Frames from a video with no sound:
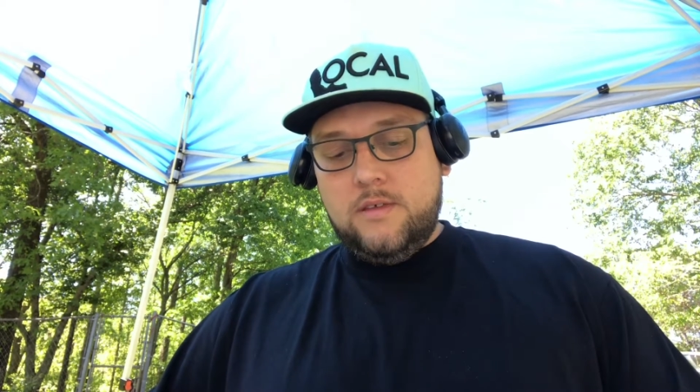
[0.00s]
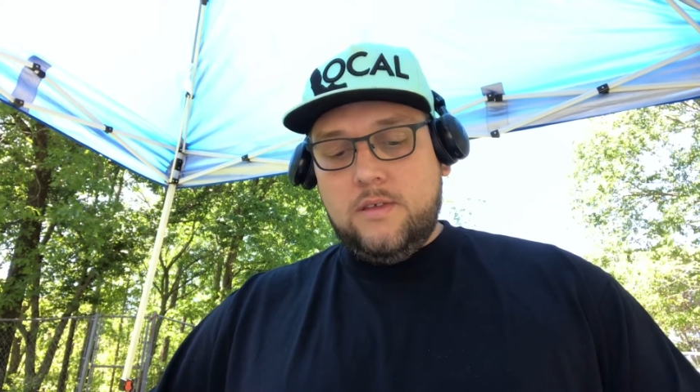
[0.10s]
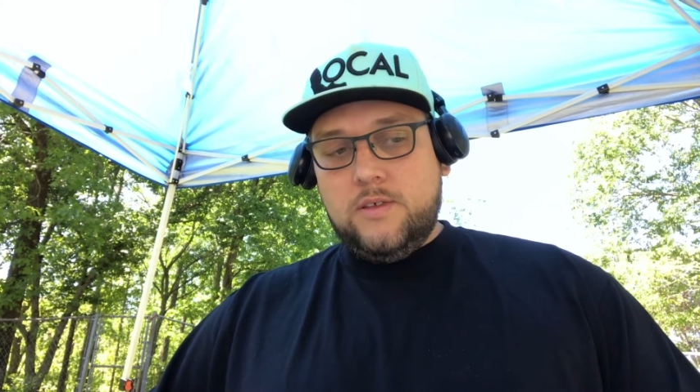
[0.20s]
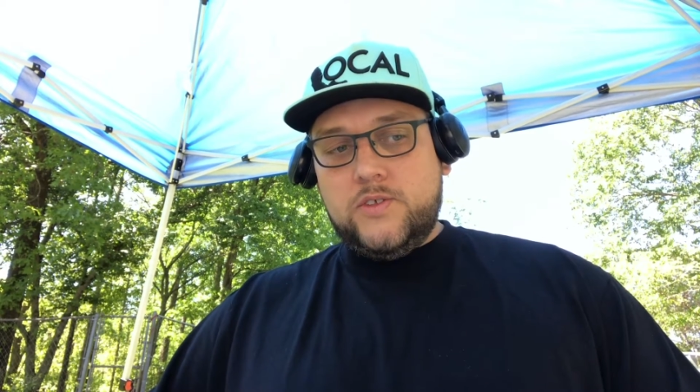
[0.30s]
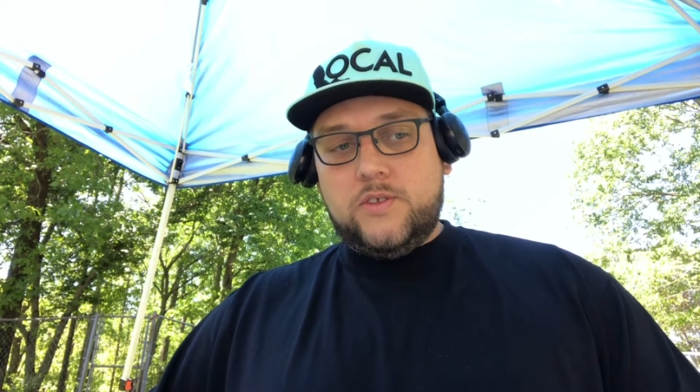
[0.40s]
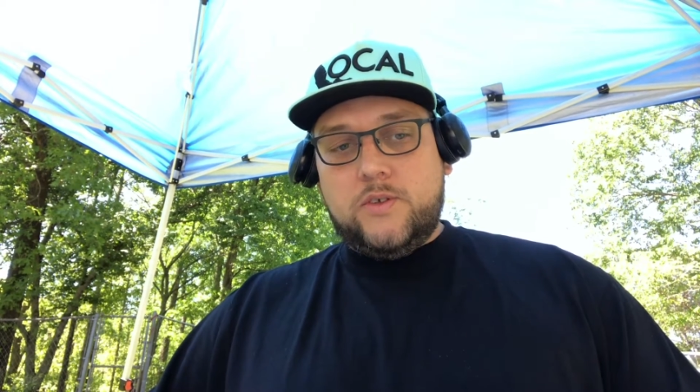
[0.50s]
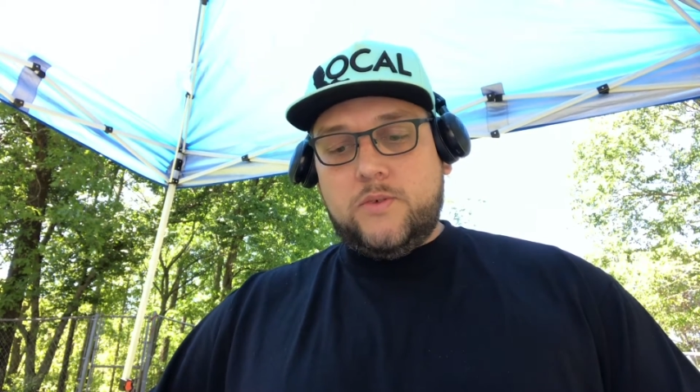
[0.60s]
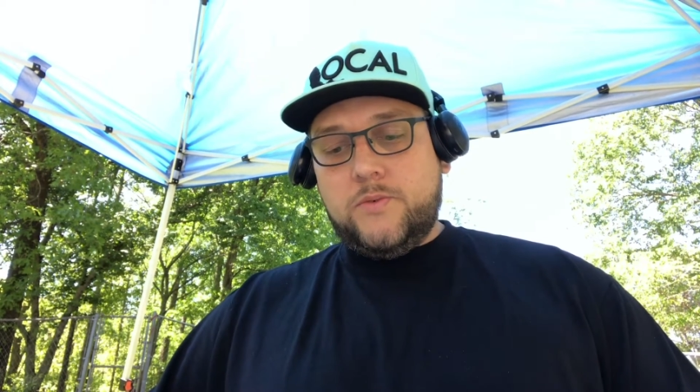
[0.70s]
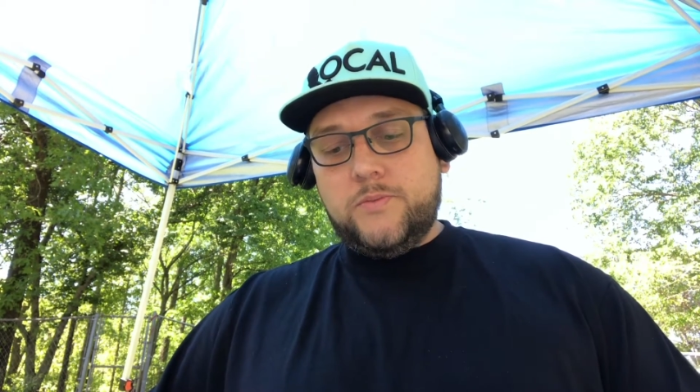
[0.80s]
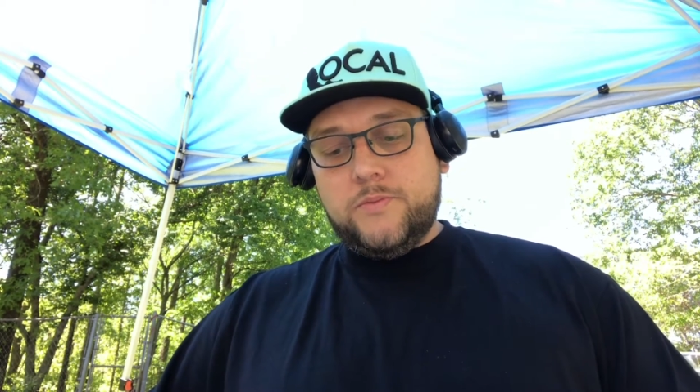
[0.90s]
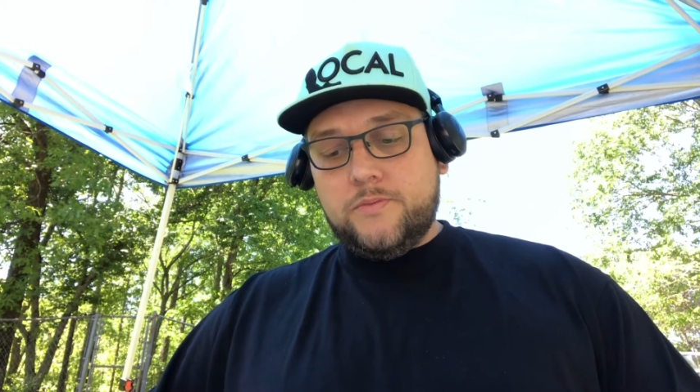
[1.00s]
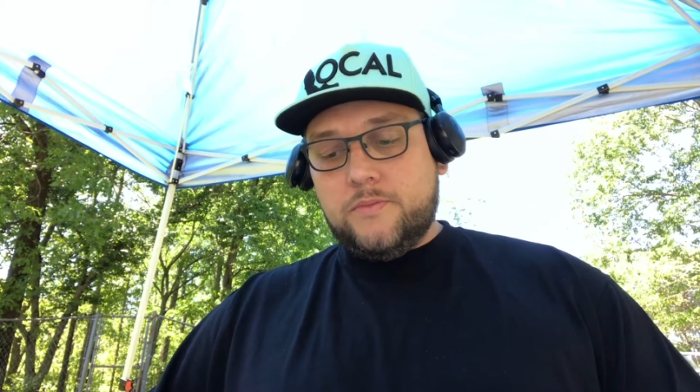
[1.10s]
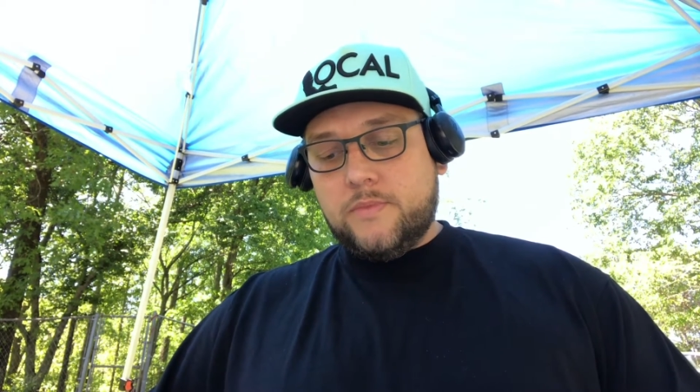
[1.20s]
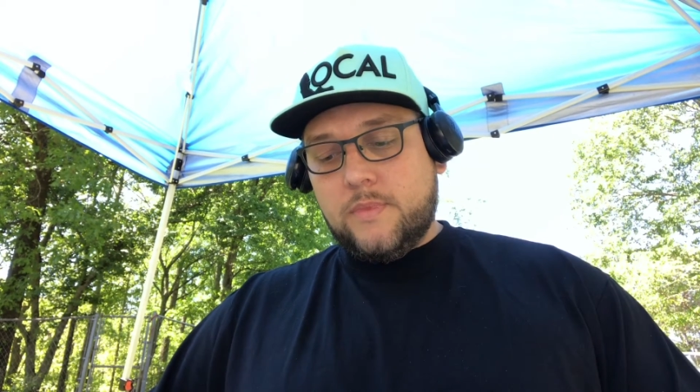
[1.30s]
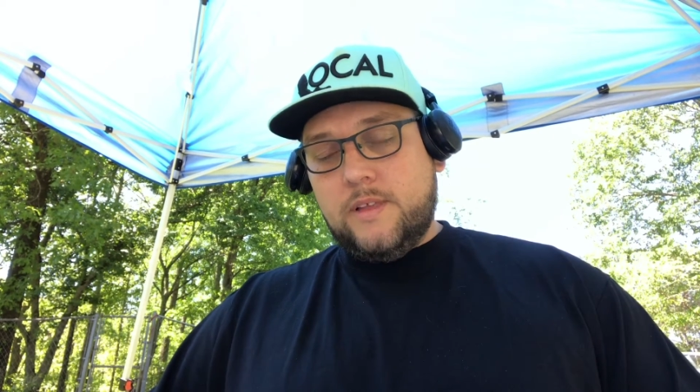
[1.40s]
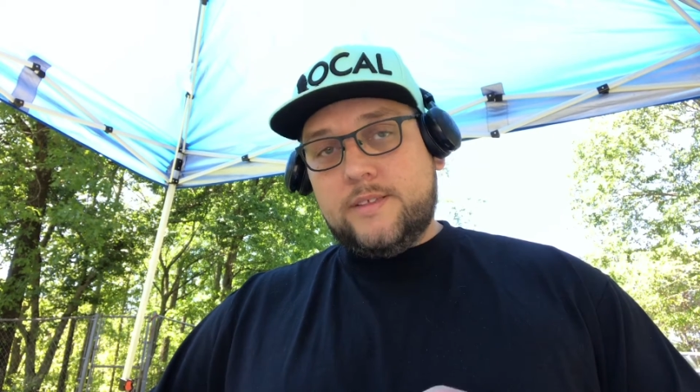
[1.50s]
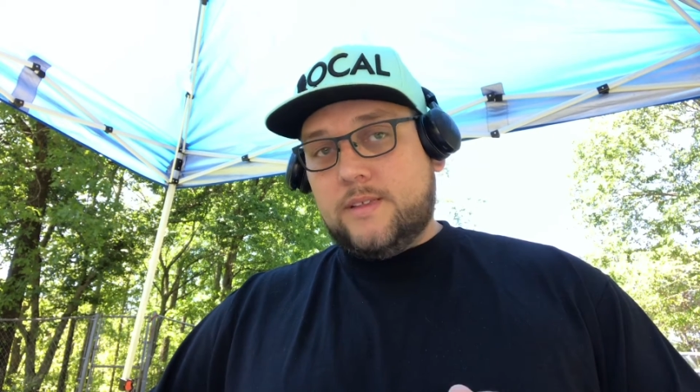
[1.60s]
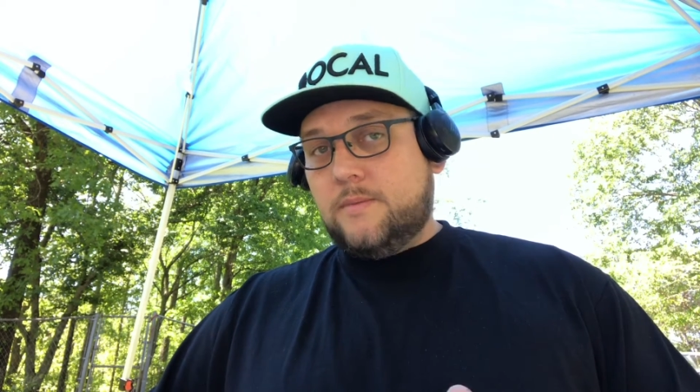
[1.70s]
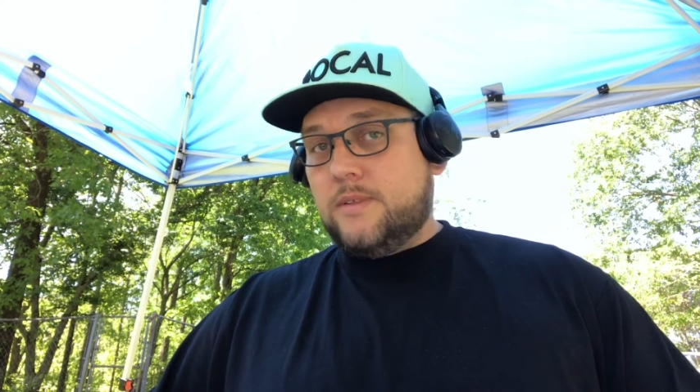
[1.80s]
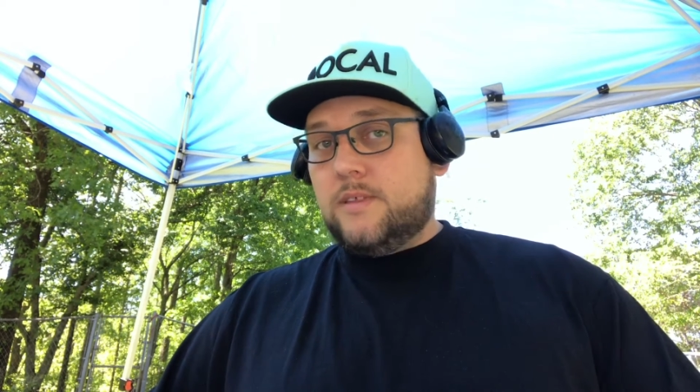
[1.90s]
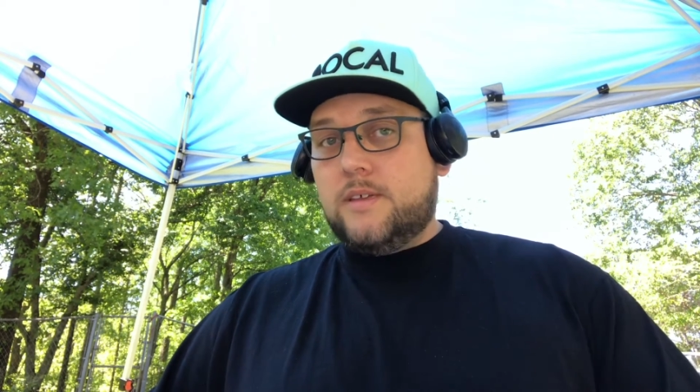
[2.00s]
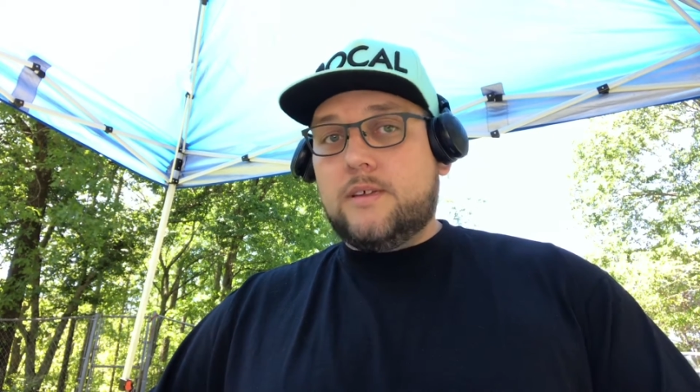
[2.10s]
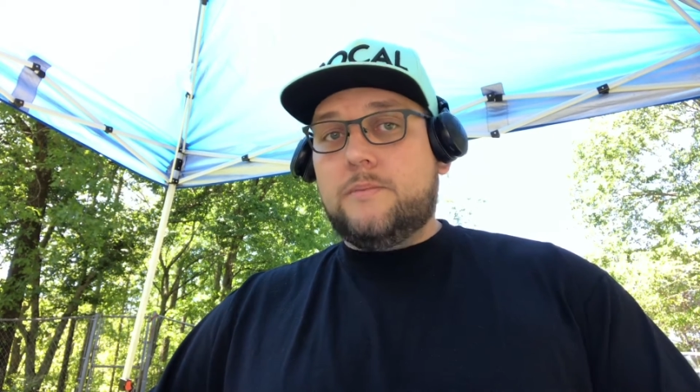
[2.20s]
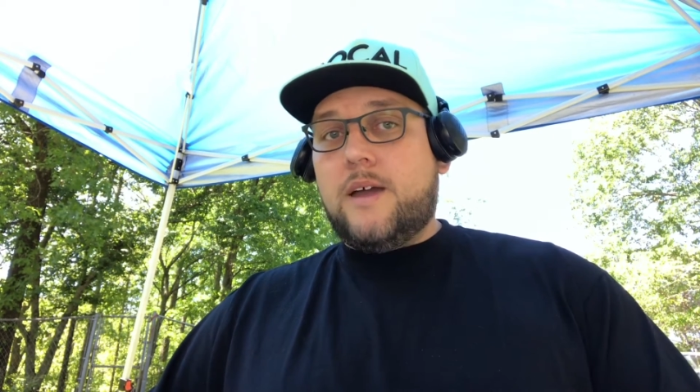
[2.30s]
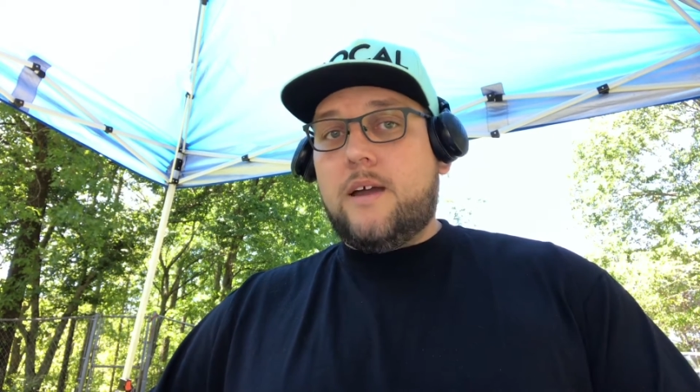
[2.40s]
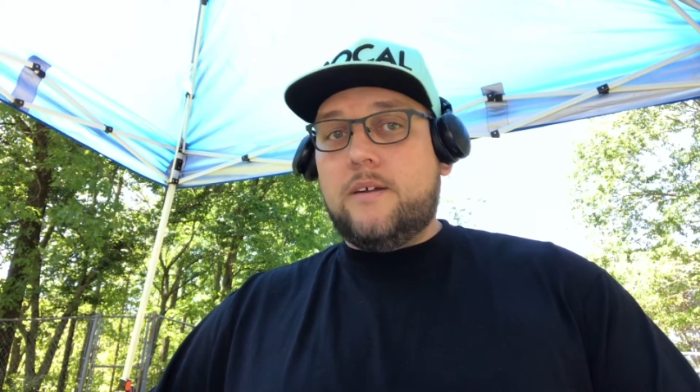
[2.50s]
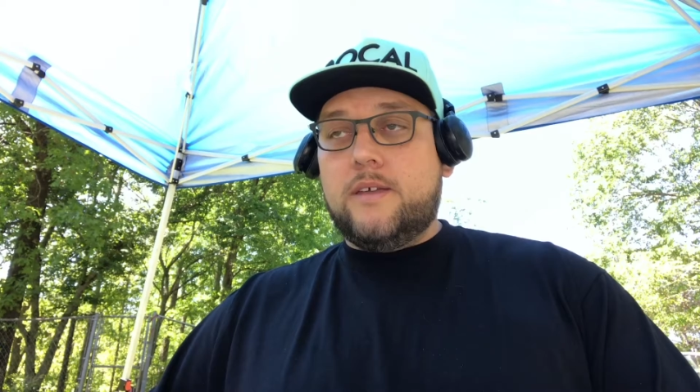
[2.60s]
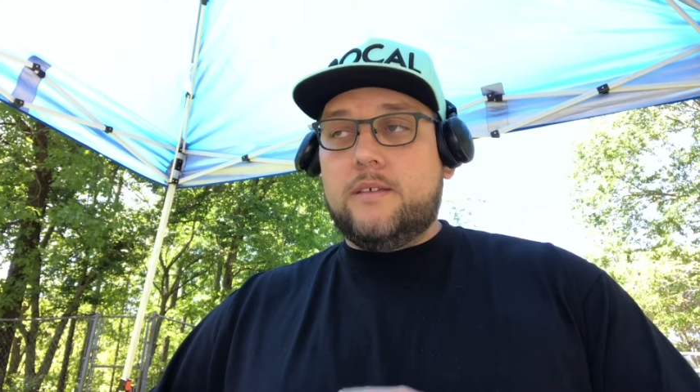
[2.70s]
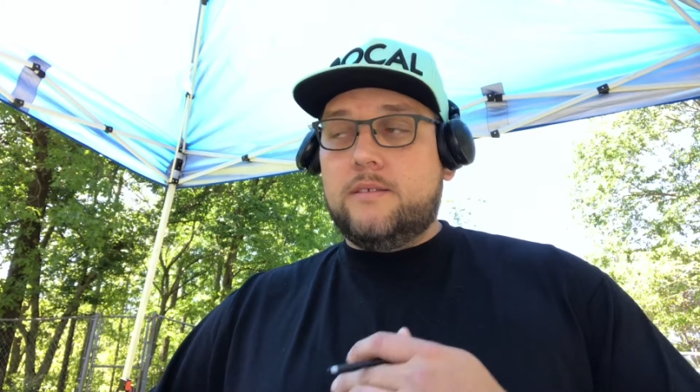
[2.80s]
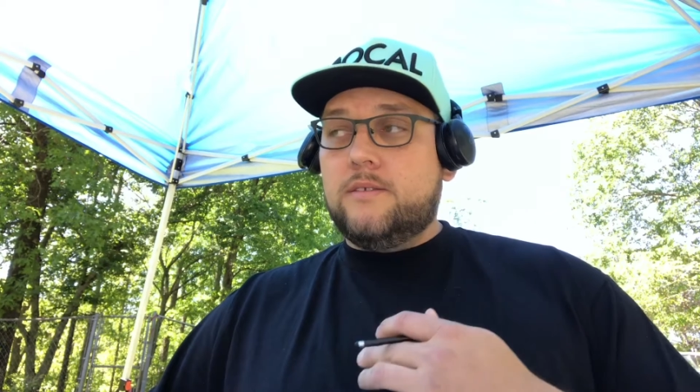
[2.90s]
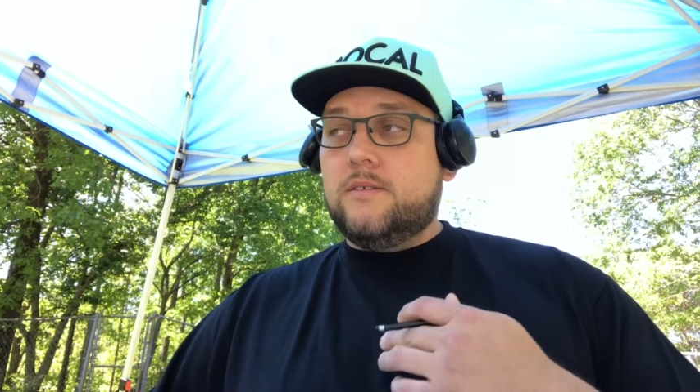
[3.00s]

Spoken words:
So it's something to think about in